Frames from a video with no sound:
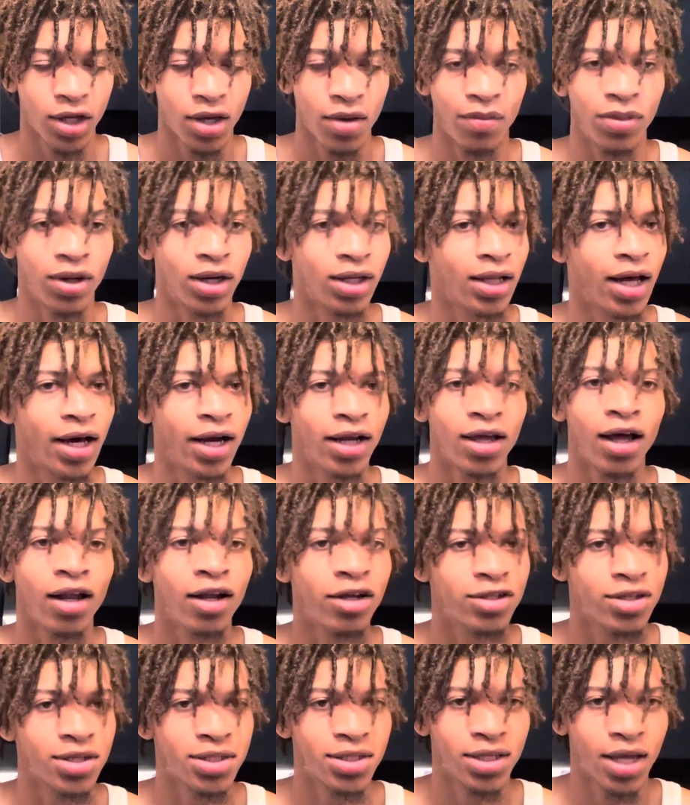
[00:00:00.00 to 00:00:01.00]
But a lot of y'all are
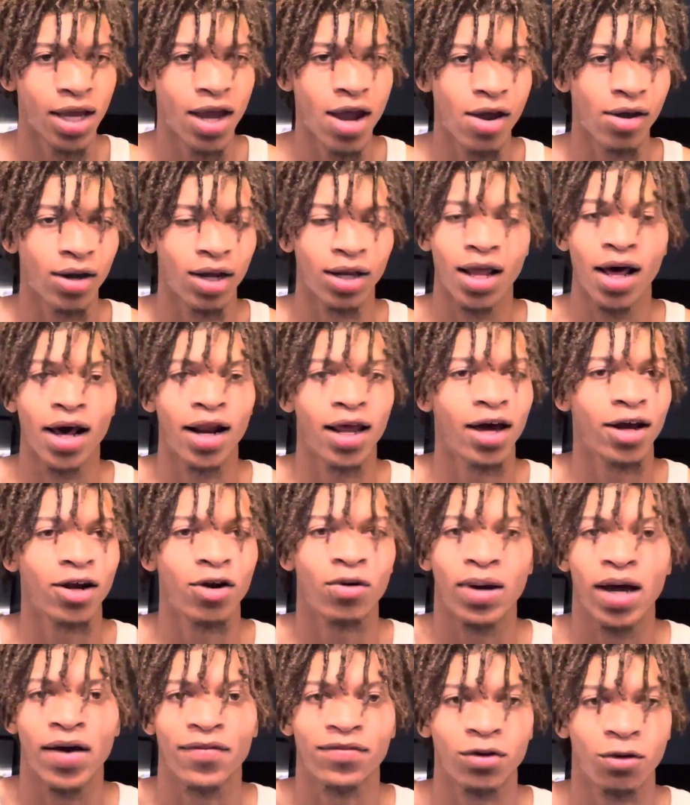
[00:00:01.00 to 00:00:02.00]
just scared. A lot of y'all don't
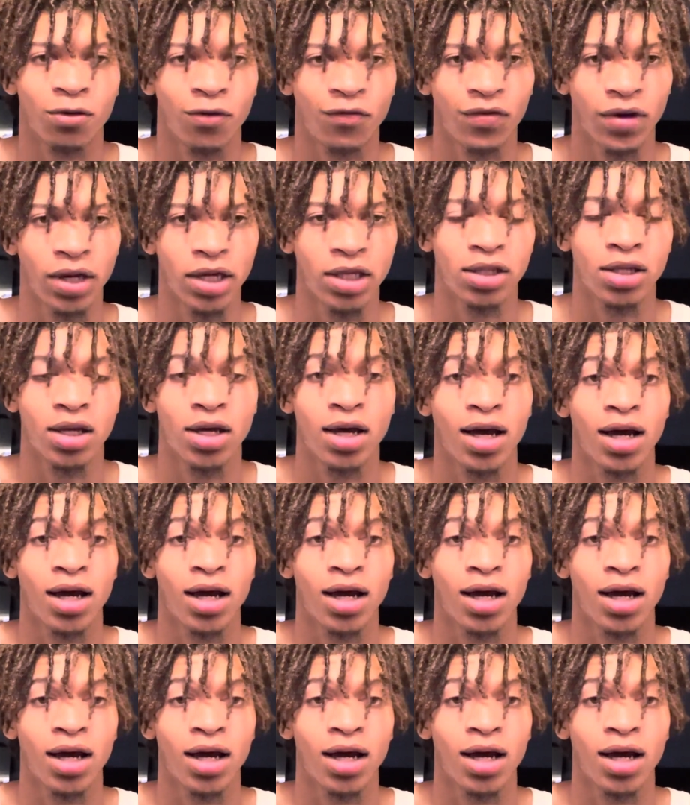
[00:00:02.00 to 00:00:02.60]
have no faith.